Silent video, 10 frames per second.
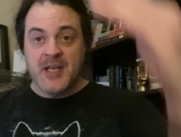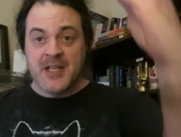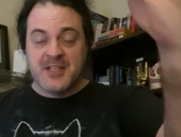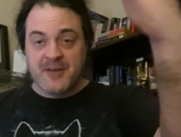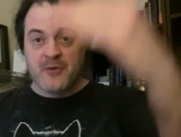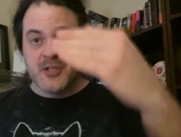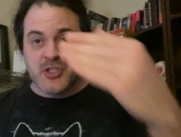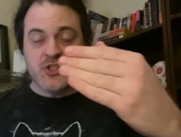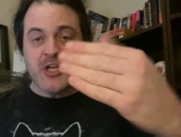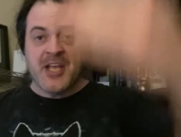a different
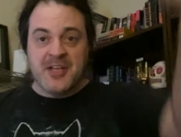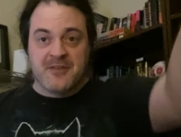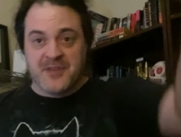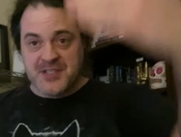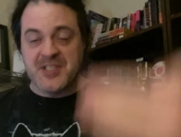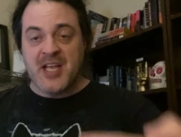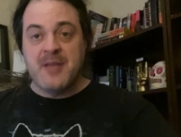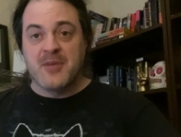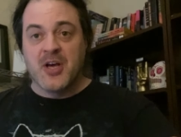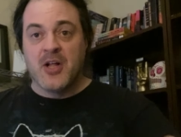shade of the
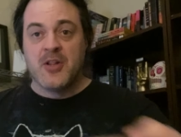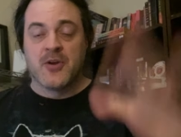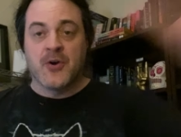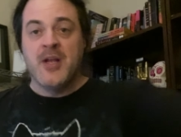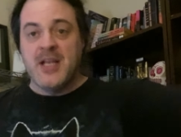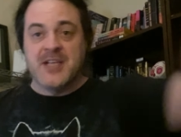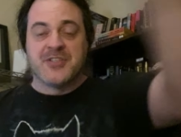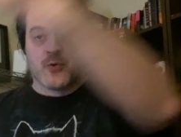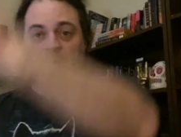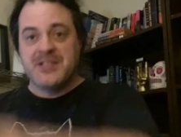same color as
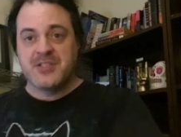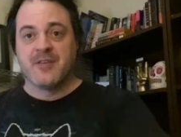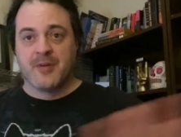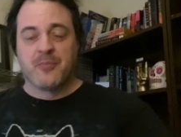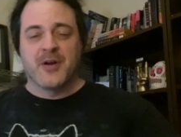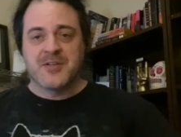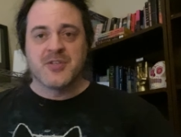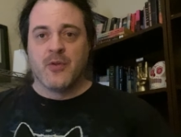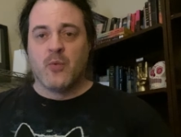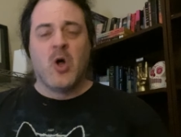the rest of the bricks
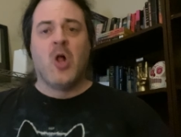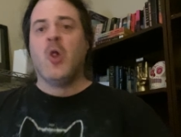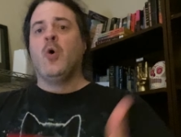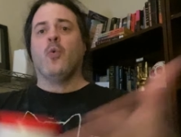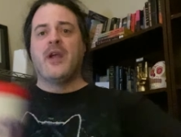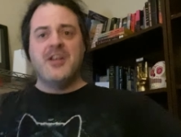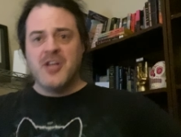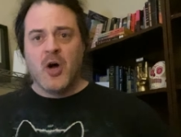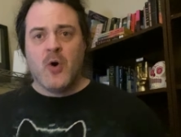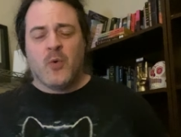on the wall. We
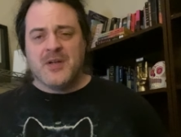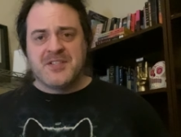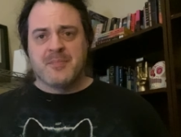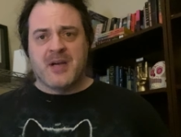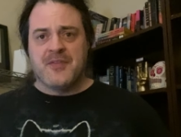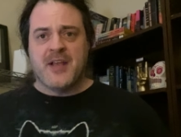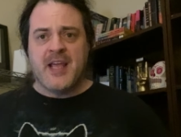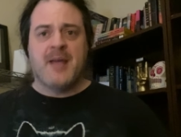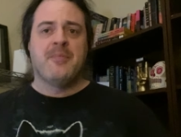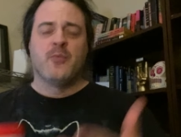know what's about to
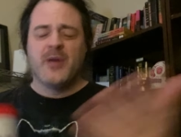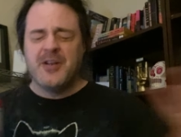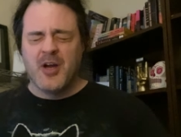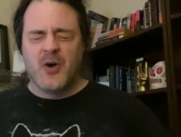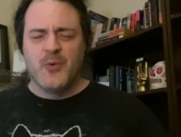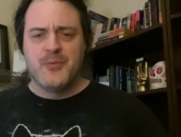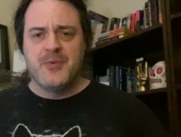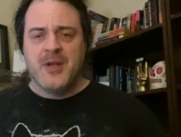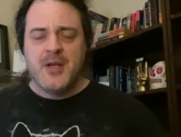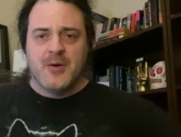happen. We know
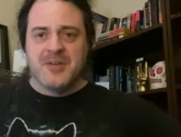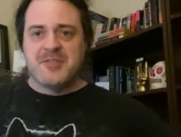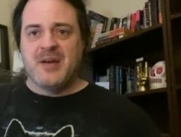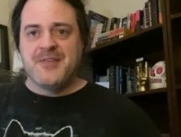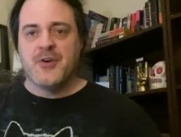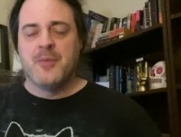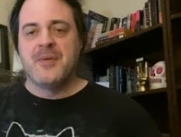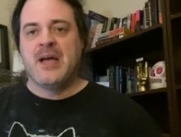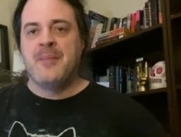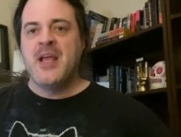what's about to open
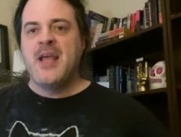up.